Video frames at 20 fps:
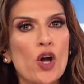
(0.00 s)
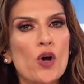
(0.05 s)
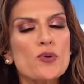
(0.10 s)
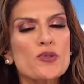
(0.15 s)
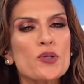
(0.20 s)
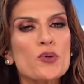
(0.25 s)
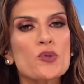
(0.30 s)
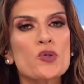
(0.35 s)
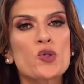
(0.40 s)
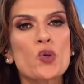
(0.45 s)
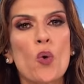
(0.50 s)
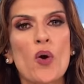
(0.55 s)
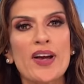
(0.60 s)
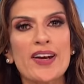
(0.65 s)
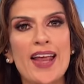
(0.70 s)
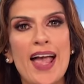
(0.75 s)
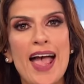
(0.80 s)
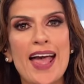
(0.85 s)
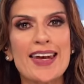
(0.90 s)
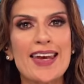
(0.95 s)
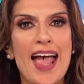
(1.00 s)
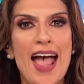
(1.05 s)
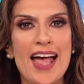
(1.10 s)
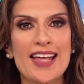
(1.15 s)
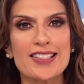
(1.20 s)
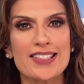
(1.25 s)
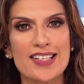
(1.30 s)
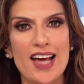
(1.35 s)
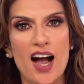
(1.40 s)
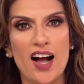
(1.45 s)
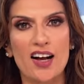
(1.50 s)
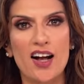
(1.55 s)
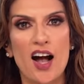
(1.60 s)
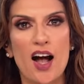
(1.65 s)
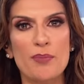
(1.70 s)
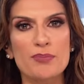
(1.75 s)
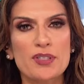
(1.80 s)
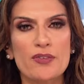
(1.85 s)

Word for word: Go to joinnn.com